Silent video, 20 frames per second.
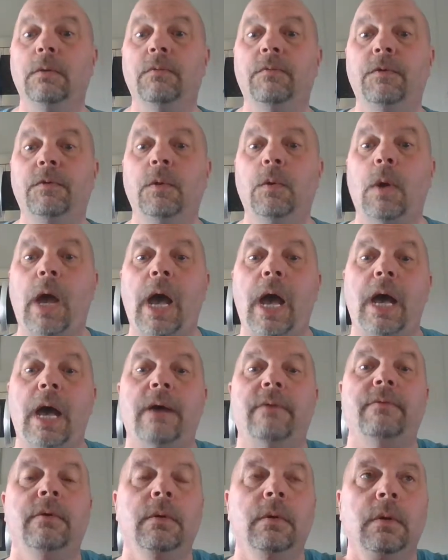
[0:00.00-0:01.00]
if you
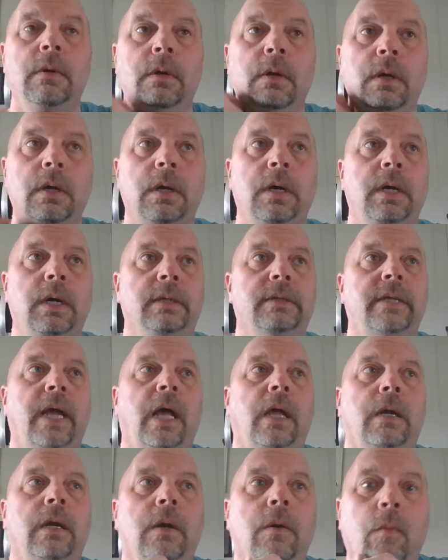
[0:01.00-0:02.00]
have a
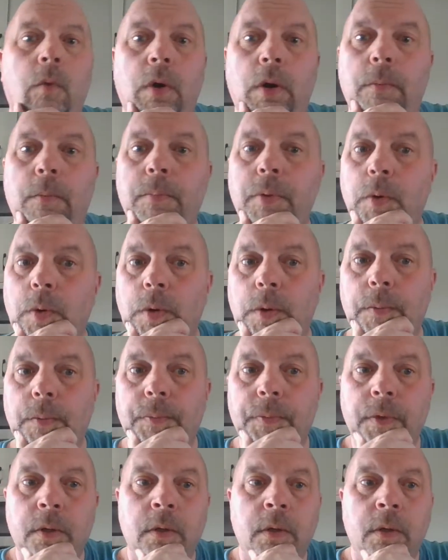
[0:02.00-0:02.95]
talented work pool,